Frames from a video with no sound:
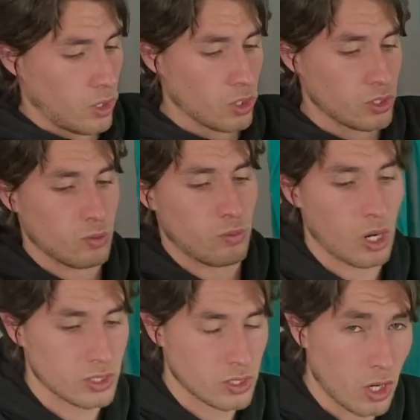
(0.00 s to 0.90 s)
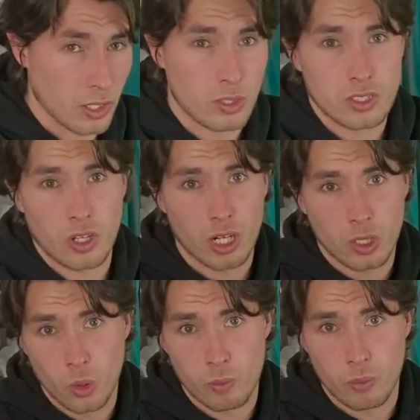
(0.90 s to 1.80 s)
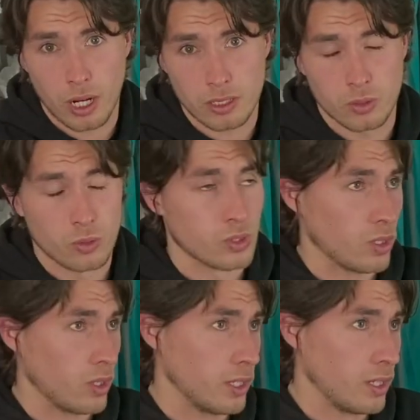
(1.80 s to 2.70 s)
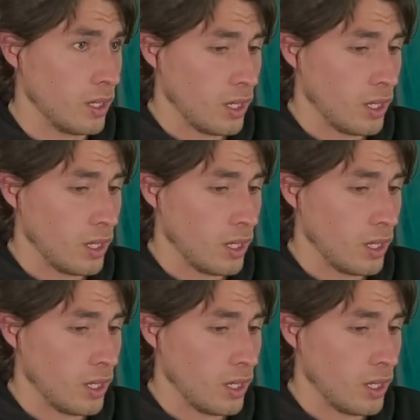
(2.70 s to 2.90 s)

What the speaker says: onto the right side, the side I call the practical side.